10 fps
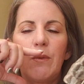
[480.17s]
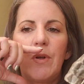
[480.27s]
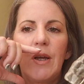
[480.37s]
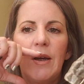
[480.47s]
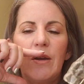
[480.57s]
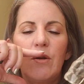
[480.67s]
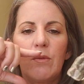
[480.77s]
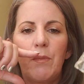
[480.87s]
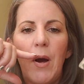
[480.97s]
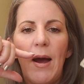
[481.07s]
would hit,
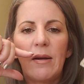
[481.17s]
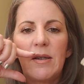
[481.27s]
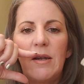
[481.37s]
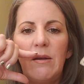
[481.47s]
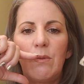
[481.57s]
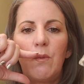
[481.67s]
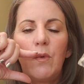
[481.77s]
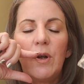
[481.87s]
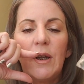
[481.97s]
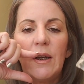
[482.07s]
your back teeth
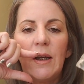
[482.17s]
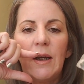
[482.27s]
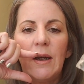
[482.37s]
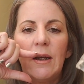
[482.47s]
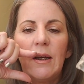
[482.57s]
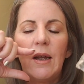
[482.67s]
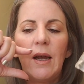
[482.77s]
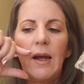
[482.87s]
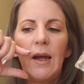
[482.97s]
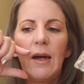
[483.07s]
wouldn't hit,
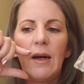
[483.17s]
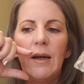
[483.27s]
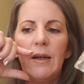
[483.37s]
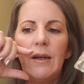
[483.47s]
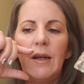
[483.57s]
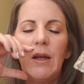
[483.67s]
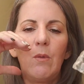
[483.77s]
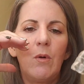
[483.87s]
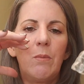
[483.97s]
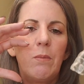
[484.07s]
and it
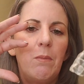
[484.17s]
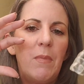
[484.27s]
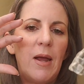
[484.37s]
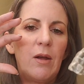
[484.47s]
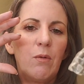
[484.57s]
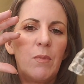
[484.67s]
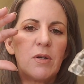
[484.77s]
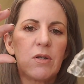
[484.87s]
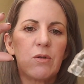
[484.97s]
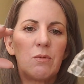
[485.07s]
would make your
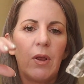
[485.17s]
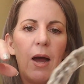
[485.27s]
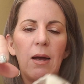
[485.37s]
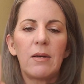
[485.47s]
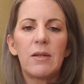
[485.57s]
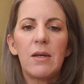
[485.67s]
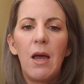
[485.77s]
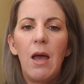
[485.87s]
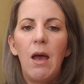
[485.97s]
muscles relax.